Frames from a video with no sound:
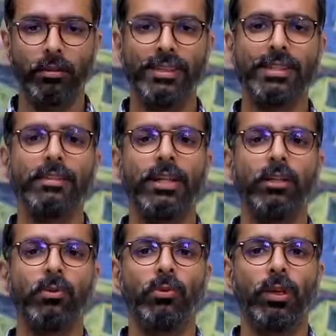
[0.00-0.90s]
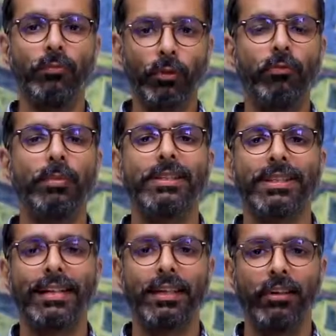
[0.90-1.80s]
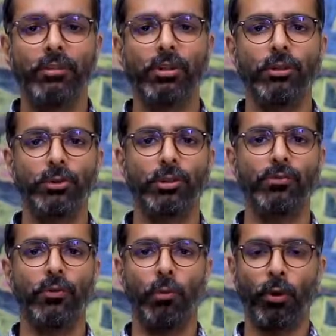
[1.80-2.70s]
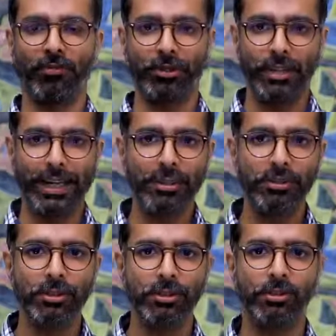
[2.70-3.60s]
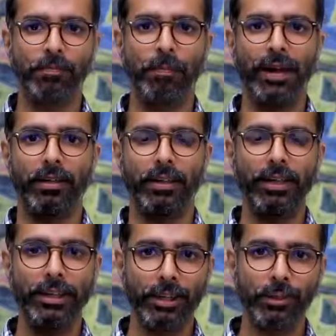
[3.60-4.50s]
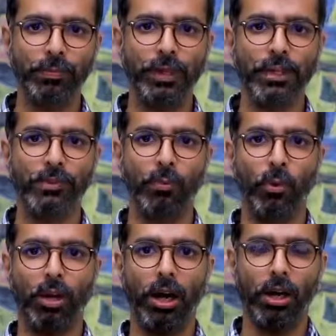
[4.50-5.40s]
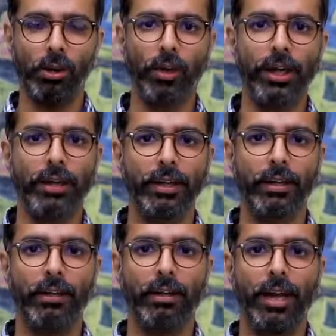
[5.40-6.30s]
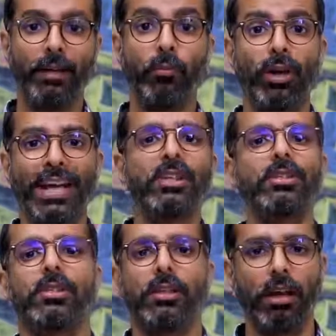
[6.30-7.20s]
This has led to improvements and clever solutions for more efficient engines, better interior space, more cargo area and more gadgets in